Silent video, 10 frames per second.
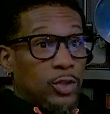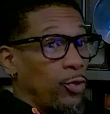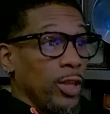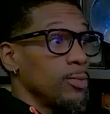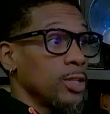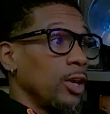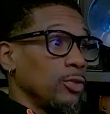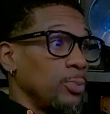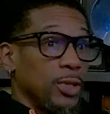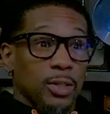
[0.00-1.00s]
for
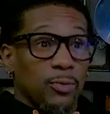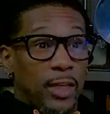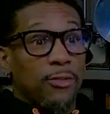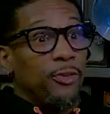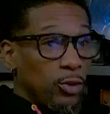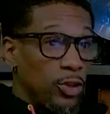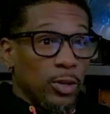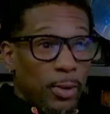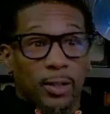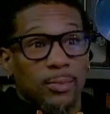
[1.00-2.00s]
themselves because yes. they feel
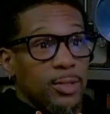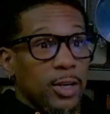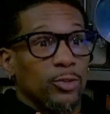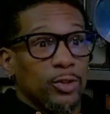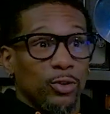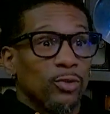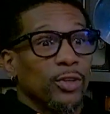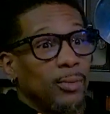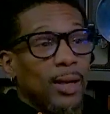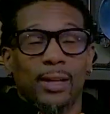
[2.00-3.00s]
good about themselves too. Don't
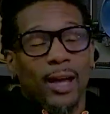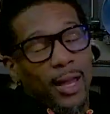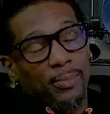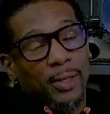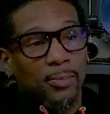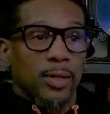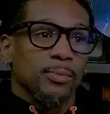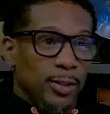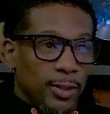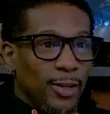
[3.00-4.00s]
forget about that. I yeah. them up.
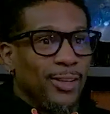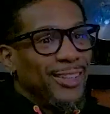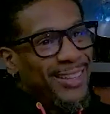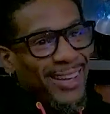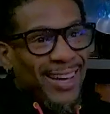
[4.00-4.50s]
That's yes. it. That's yeah.